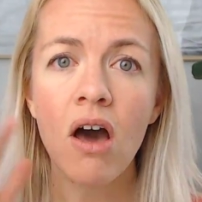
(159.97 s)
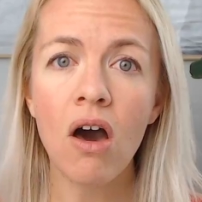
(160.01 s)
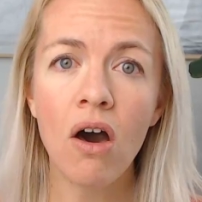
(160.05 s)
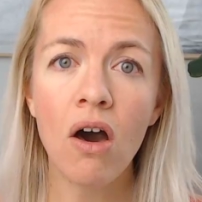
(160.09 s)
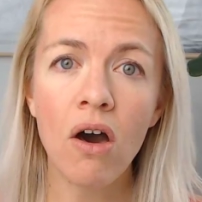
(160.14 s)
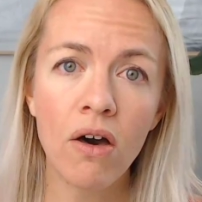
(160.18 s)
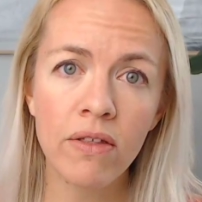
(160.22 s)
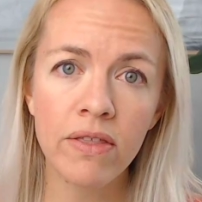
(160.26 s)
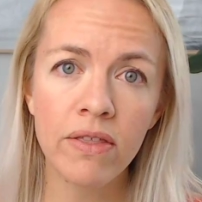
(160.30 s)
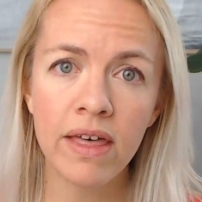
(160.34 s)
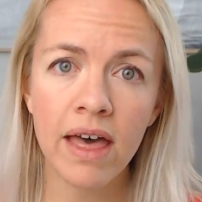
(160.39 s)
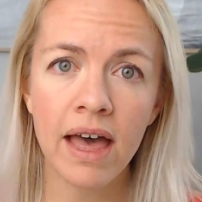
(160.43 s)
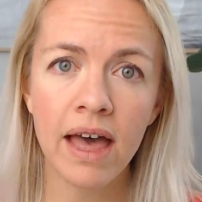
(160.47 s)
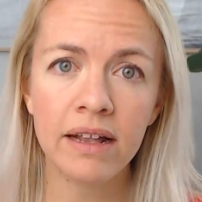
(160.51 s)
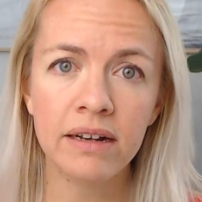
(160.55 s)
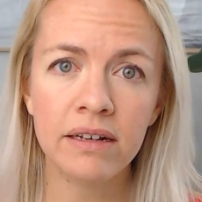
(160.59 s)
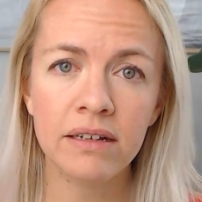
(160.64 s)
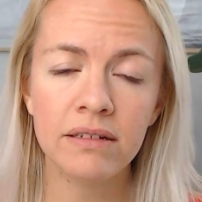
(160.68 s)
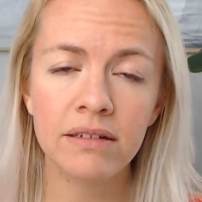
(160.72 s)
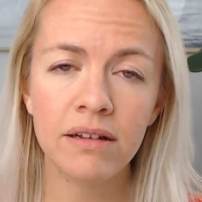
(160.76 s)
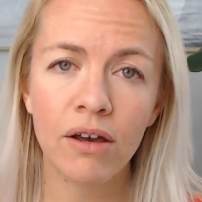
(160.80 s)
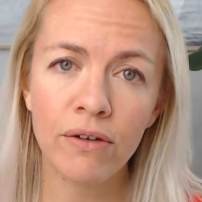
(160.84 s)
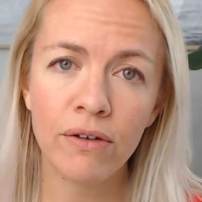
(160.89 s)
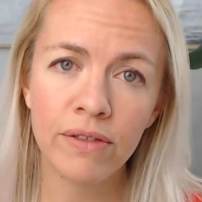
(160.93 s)
all that
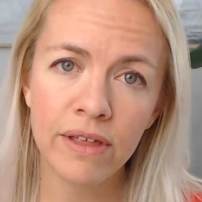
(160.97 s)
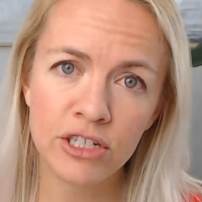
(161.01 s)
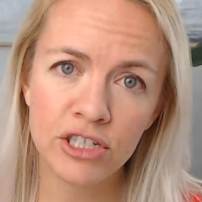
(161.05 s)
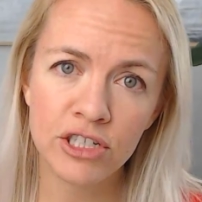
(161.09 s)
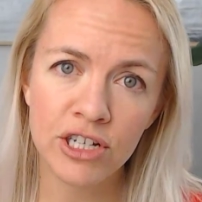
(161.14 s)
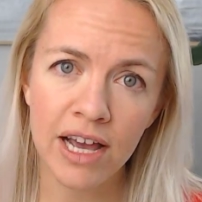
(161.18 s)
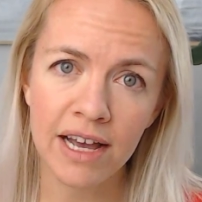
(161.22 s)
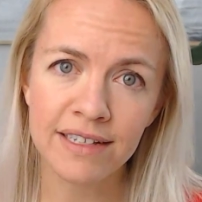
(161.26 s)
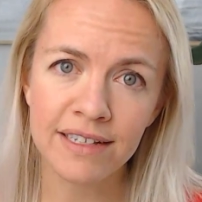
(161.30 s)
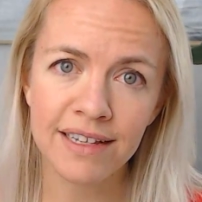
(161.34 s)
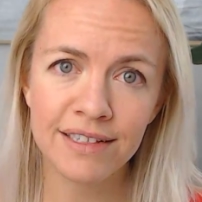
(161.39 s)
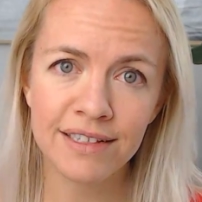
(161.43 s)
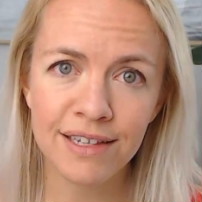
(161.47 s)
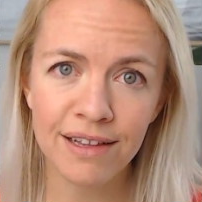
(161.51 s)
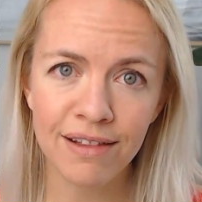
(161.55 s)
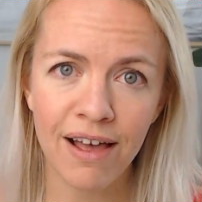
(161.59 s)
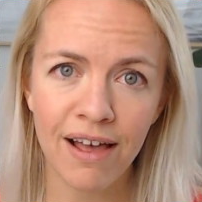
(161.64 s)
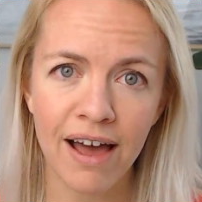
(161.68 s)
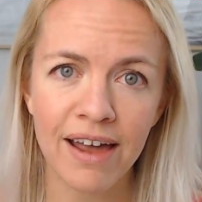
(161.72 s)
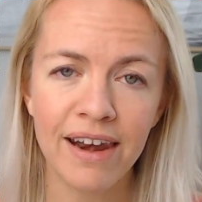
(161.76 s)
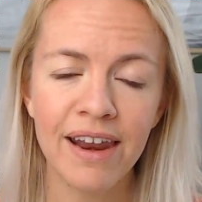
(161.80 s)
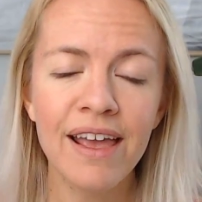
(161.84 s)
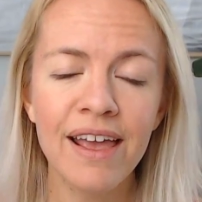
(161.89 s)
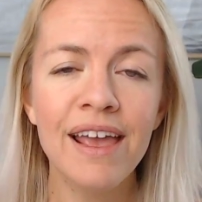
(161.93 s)
jazz. That's a
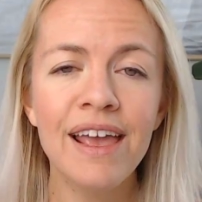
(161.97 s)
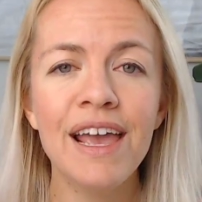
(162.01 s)
lot.